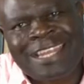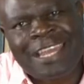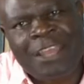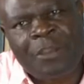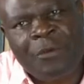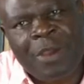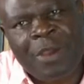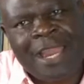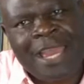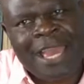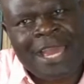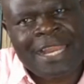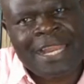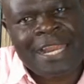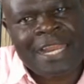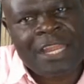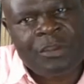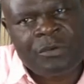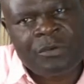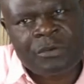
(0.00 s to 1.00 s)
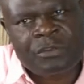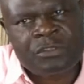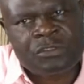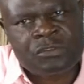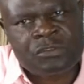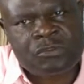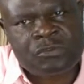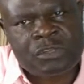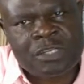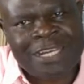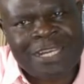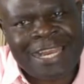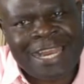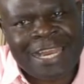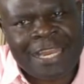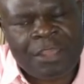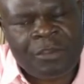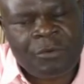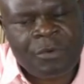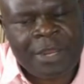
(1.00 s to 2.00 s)
equally and unequals treated
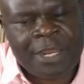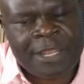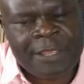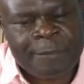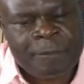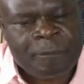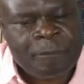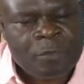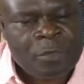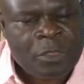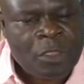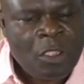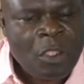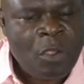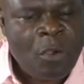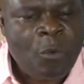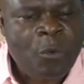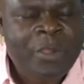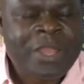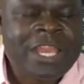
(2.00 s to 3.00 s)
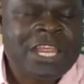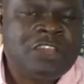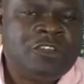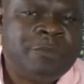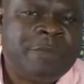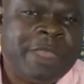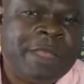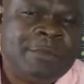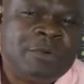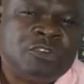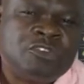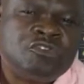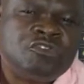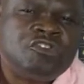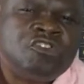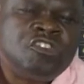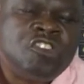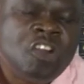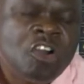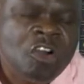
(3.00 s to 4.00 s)
unequally, we need to be able to
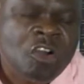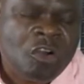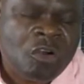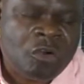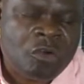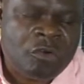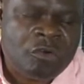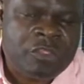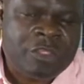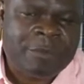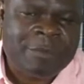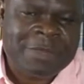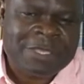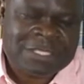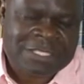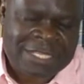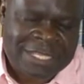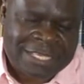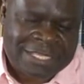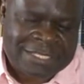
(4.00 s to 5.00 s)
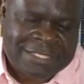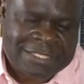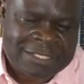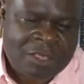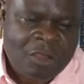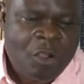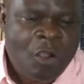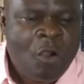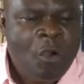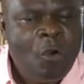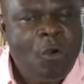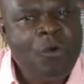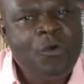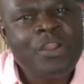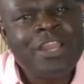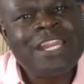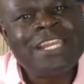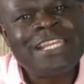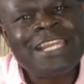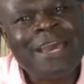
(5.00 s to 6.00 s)
know the baseline. Who
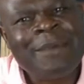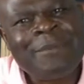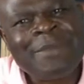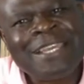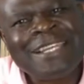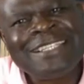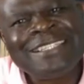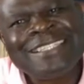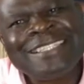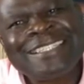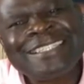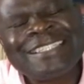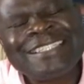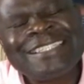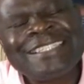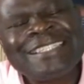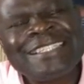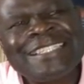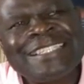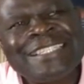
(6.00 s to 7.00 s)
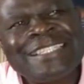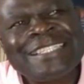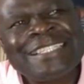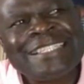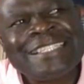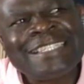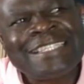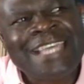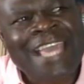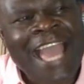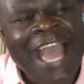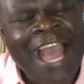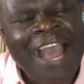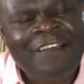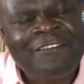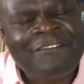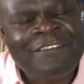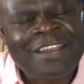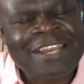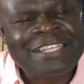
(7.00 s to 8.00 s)
determines the
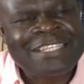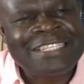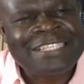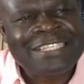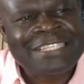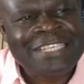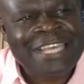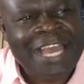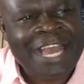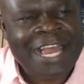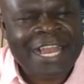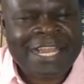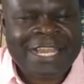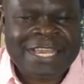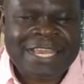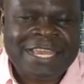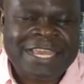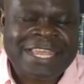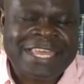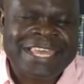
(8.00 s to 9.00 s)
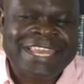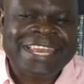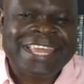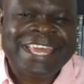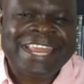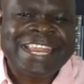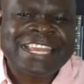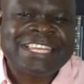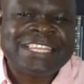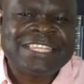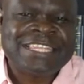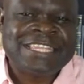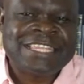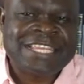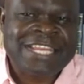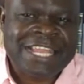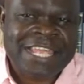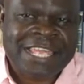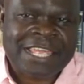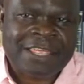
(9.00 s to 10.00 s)
average child in grade
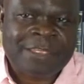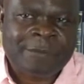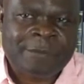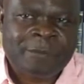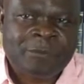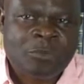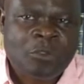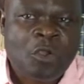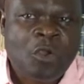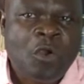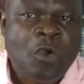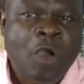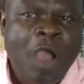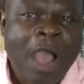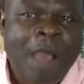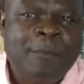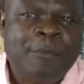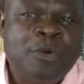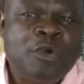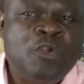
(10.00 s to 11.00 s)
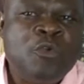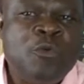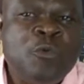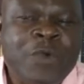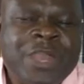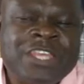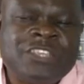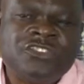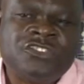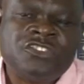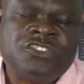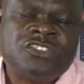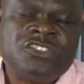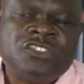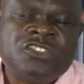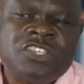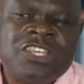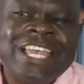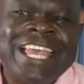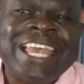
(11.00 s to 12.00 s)
3, upon which
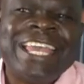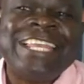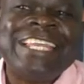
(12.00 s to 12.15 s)
a